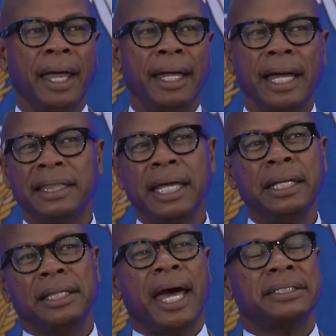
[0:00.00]
And I
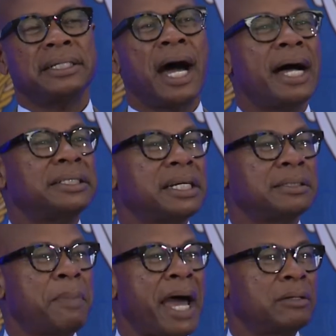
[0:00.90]
think that's not
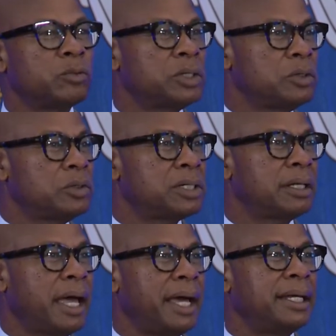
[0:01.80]
just Baton Rouge,
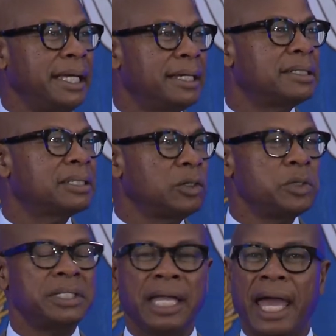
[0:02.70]
that is
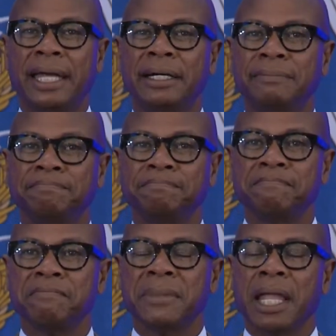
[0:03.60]
Louisiana.
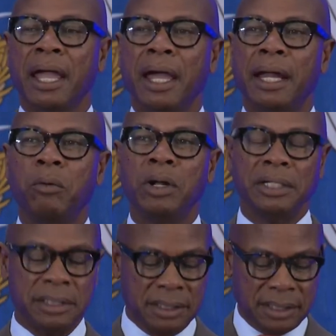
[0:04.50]
And I want
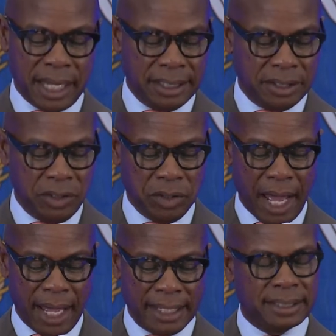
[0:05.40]
to say to you
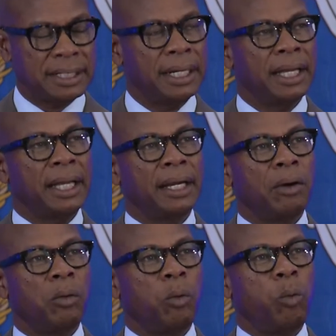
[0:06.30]
guys,
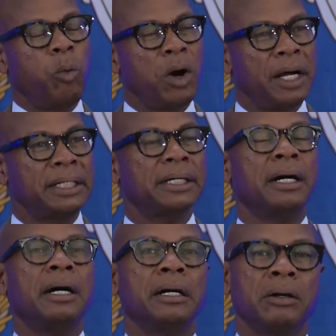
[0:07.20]

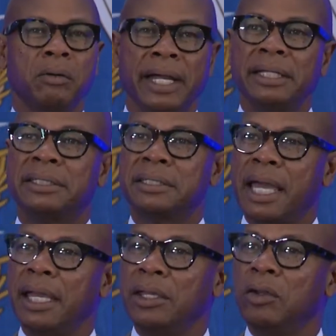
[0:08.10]
what a great
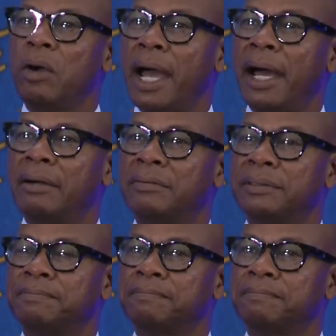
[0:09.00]
state you have.